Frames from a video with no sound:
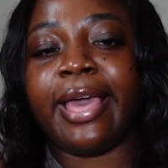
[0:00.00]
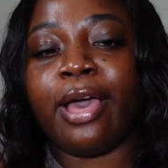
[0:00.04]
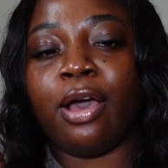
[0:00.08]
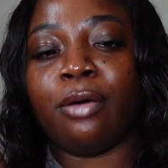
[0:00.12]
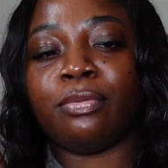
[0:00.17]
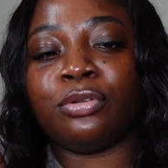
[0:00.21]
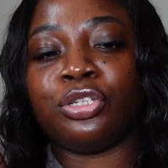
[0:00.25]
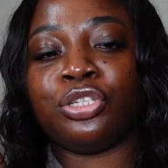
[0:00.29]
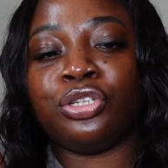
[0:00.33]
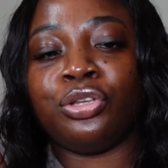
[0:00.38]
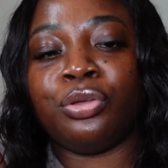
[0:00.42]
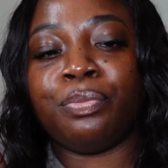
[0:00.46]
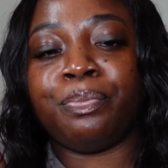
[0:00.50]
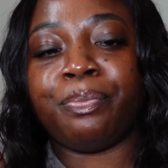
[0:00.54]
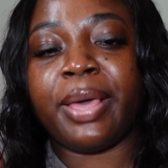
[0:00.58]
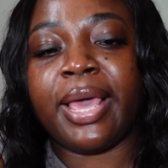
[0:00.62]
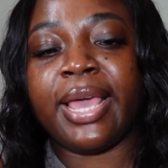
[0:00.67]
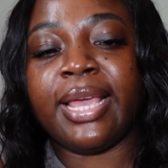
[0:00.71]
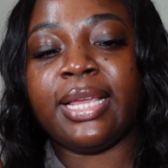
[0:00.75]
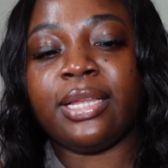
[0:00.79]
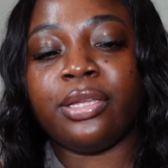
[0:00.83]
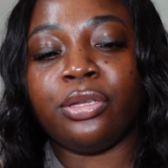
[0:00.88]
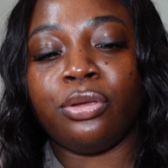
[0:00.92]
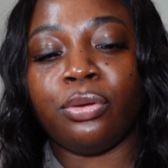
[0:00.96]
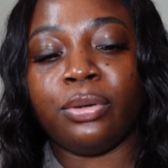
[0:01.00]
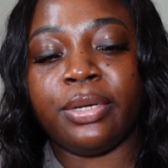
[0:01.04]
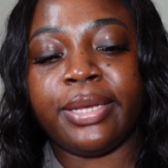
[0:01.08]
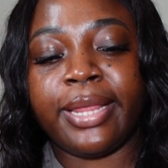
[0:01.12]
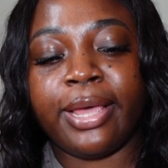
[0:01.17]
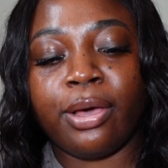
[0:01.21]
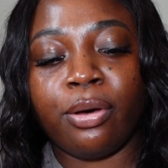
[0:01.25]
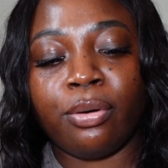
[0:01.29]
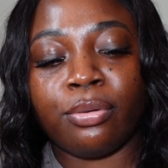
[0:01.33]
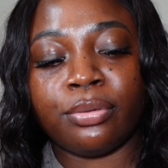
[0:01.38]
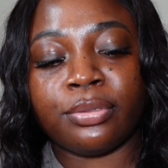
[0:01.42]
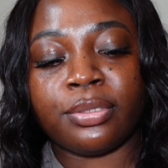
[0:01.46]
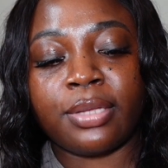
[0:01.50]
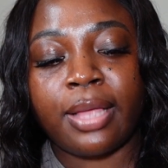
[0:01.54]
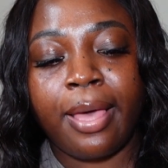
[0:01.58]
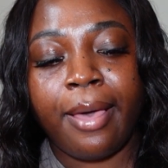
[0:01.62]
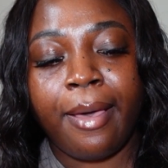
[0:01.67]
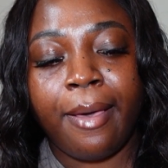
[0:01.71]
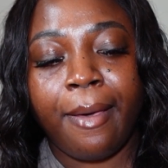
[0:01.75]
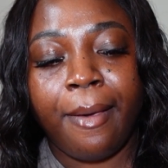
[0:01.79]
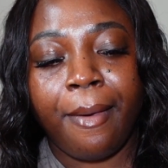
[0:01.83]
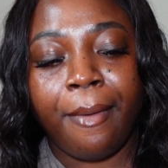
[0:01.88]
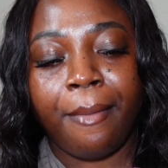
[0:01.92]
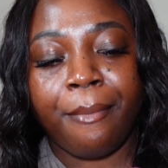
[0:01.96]
it helps you paint your nails
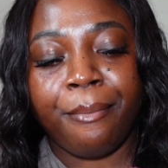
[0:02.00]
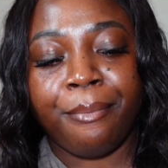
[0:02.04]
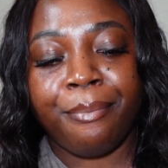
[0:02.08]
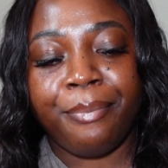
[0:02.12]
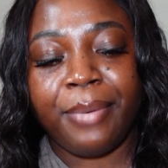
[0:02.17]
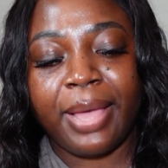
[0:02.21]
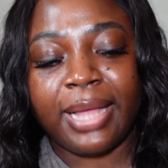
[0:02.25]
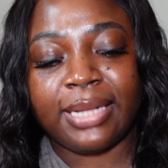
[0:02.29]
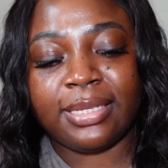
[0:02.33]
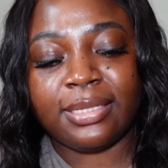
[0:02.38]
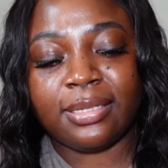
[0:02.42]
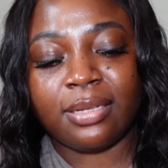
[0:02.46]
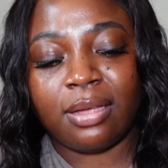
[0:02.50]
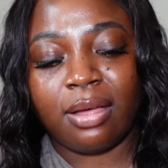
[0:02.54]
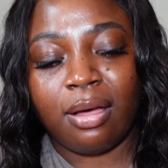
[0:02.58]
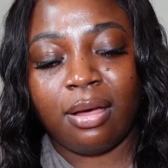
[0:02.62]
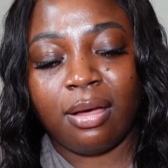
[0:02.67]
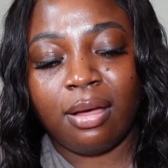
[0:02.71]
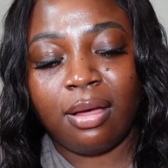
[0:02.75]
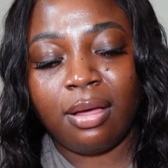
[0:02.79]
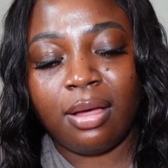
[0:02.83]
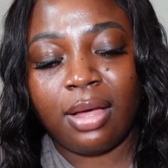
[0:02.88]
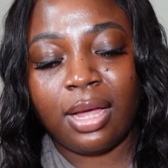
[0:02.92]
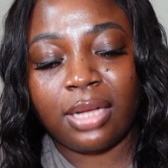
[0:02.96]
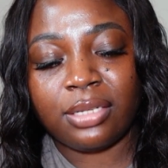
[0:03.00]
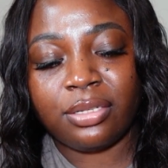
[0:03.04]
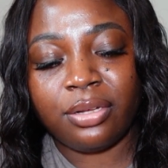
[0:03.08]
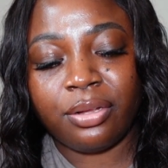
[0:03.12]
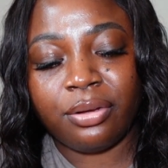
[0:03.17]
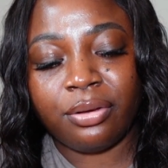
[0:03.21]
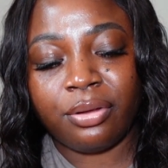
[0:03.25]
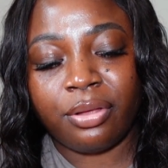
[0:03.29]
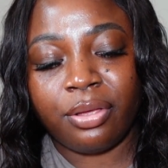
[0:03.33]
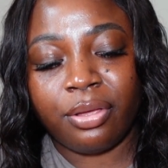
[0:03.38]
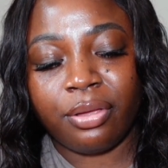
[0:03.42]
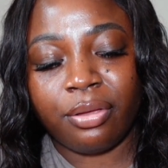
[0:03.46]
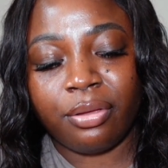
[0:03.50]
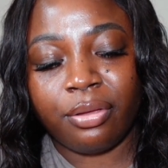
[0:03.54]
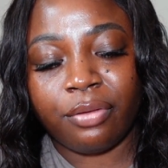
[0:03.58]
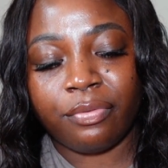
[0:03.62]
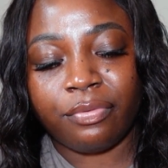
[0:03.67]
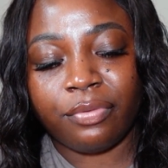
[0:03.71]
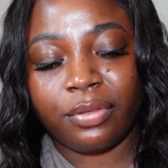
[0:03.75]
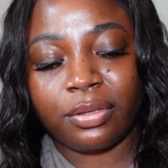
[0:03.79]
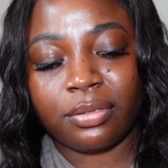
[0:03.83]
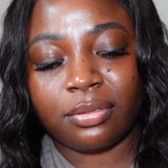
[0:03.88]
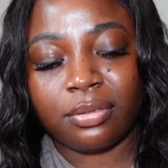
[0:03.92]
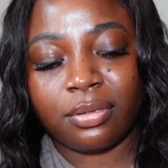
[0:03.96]
better. I don't know
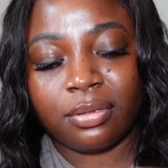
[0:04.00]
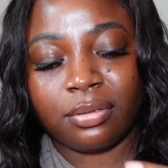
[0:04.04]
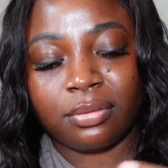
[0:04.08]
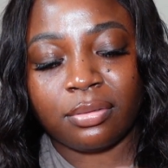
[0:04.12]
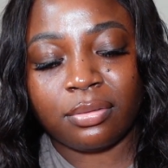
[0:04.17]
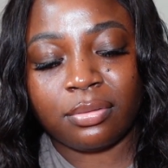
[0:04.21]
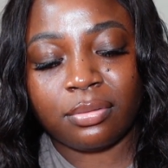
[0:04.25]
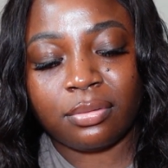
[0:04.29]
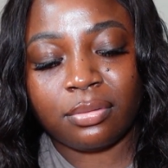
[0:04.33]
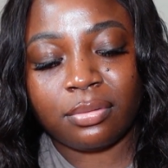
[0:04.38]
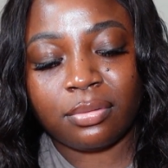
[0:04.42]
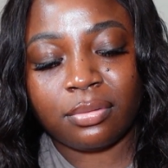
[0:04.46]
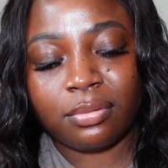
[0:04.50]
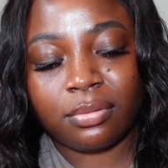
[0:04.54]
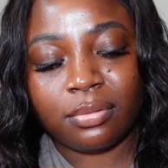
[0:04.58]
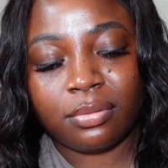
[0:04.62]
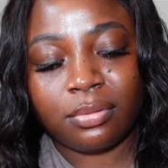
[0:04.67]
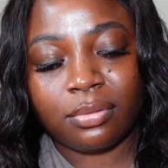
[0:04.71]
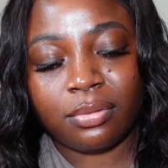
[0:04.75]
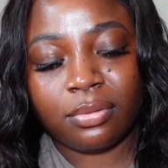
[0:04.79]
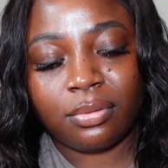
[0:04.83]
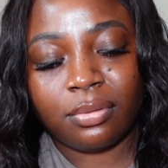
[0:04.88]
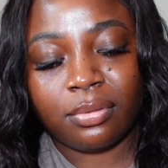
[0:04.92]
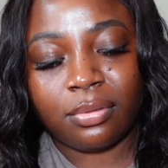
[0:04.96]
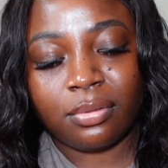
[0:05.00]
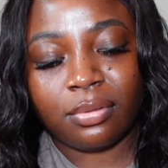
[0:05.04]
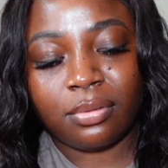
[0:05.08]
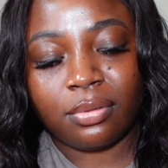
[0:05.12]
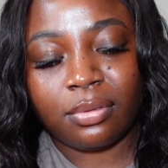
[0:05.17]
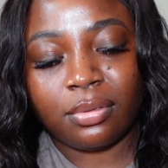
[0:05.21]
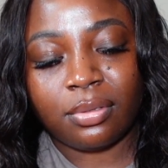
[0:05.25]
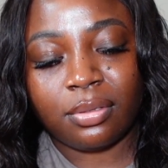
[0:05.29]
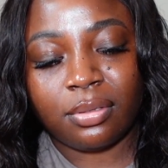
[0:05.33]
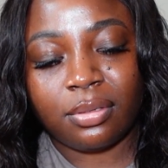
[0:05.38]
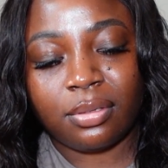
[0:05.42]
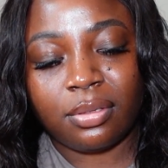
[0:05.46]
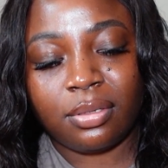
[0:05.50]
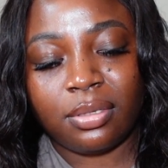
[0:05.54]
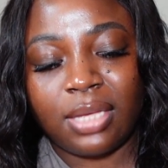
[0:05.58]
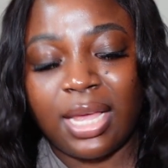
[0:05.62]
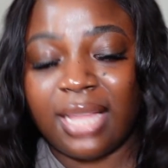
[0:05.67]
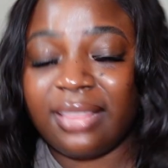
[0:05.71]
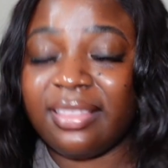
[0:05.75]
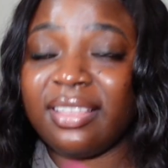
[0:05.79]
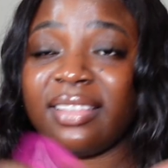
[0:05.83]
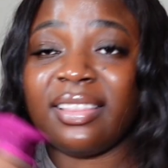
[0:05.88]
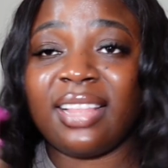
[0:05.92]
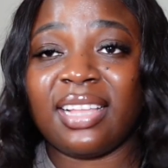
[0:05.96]
if this is, I
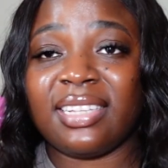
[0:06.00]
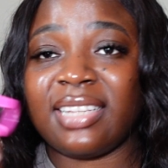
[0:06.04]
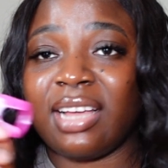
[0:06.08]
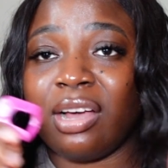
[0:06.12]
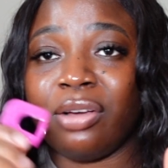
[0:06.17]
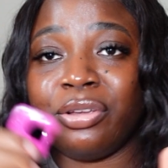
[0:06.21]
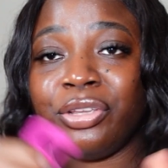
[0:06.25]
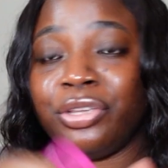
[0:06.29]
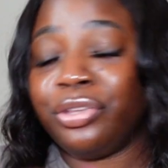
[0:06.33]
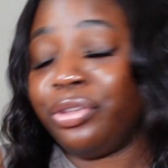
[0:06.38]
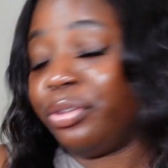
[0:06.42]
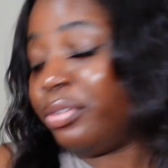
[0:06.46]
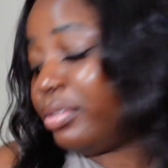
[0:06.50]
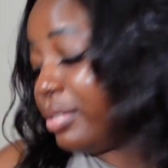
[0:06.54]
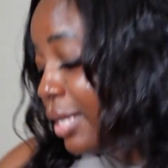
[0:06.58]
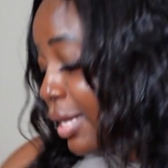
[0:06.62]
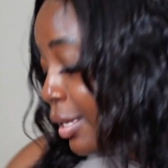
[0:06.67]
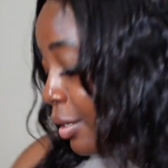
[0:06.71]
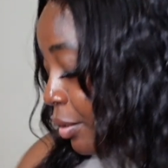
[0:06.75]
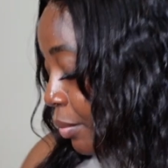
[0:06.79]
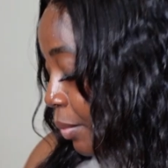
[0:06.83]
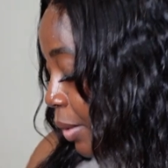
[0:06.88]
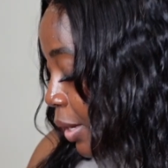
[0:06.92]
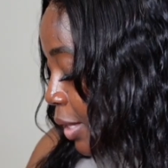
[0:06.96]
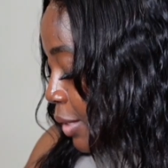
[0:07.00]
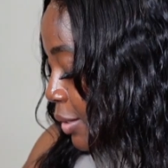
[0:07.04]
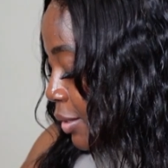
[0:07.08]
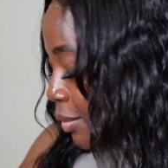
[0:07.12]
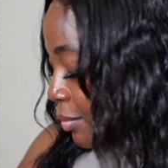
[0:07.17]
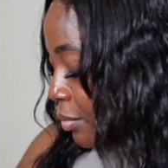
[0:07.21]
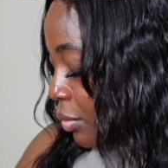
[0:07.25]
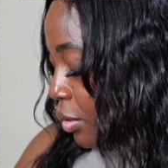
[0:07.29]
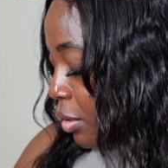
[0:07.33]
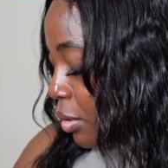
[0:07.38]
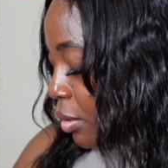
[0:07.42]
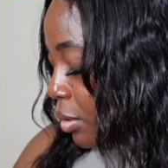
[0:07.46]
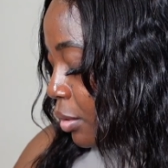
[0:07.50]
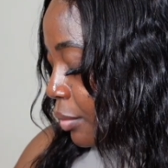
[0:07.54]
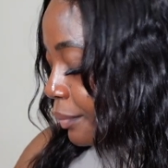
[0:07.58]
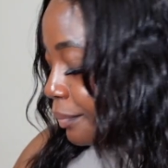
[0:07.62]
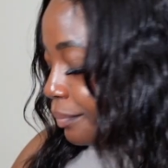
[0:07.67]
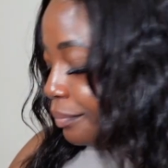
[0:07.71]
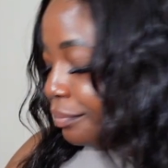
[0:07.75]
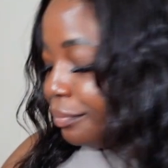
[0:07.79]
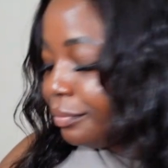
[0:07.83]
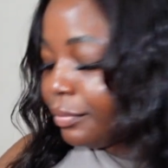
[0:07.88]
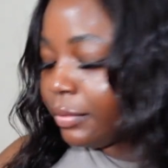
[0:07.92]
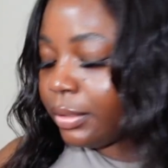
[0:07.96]
think that's how you use it. Anyways, I'm gonna
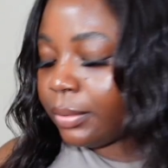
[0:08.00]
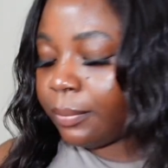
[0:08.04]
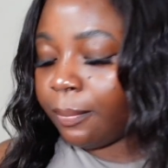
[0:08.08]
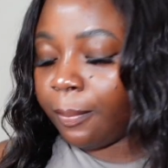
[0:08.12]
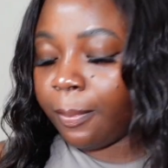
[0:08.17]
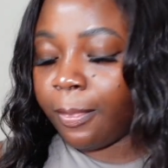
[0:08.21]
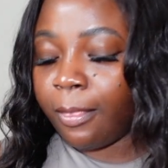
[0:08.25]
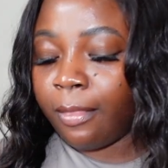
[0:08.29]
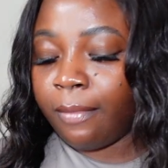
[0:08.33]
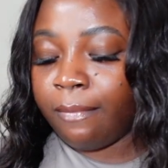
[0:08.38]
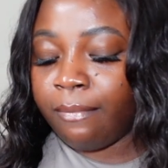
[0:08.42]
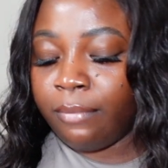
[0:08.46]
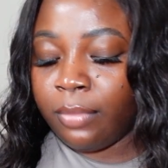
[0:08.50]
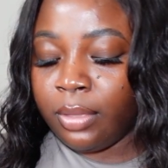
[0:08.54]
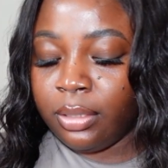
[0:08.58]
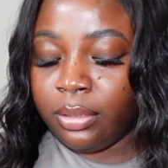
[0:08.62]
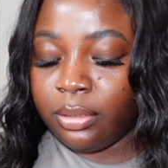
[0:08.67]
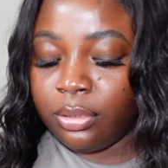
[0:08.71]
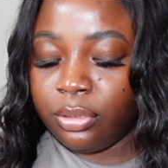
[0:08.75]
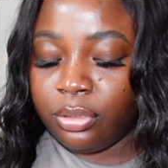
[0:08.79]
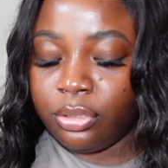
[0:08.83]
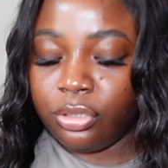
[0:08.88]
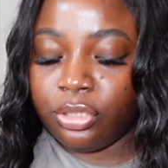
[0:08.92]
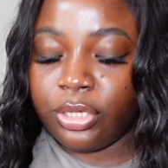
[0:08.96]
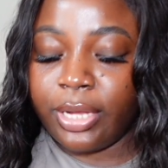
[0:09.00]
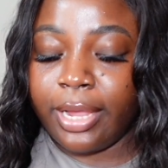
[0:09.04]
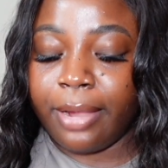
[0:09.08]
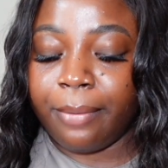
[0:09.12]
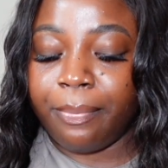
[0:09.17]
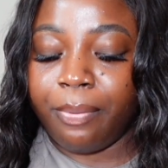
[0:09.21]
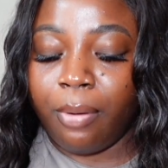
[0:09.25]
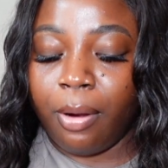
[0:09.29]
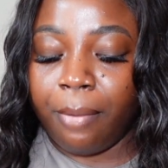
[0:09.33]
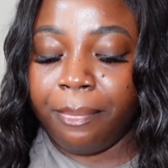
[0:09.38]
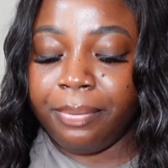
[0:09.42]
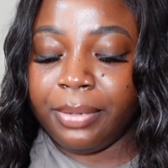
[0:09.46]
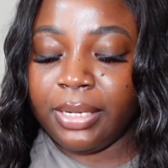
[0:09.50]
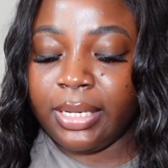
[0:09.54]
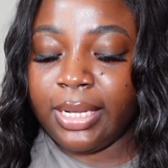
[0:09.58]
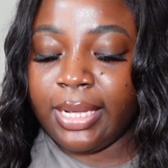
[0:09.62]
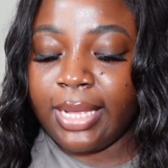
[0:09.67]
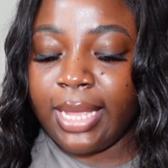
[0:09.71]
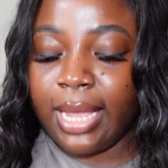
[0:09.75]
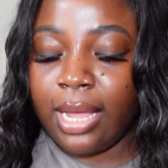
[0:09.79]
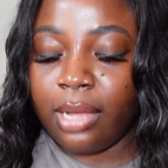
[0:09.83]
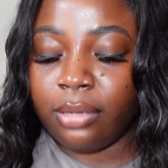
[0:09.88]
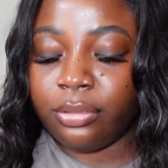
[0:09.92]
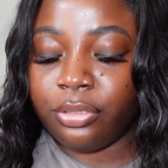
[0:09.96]
check properly
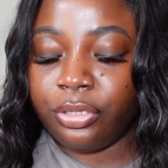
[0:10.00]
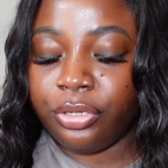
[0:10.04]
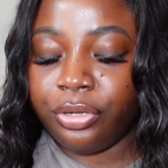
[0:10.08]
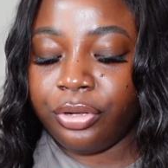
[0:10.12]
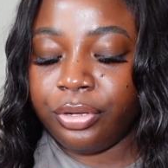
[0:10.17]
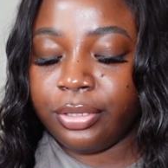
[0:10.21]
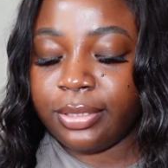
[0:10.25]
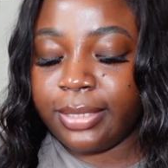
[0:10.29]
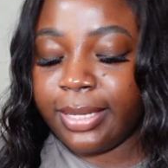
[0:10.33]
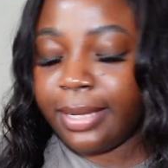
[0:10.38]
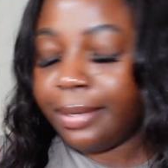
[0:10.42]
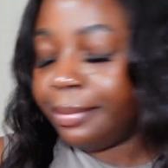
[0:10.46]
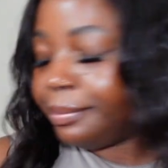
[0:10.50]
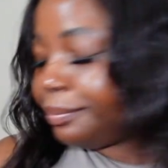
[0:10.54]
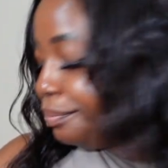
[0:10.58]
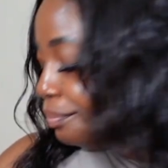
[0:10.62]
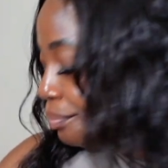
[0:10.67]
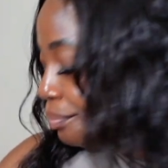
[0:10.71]
how to use it.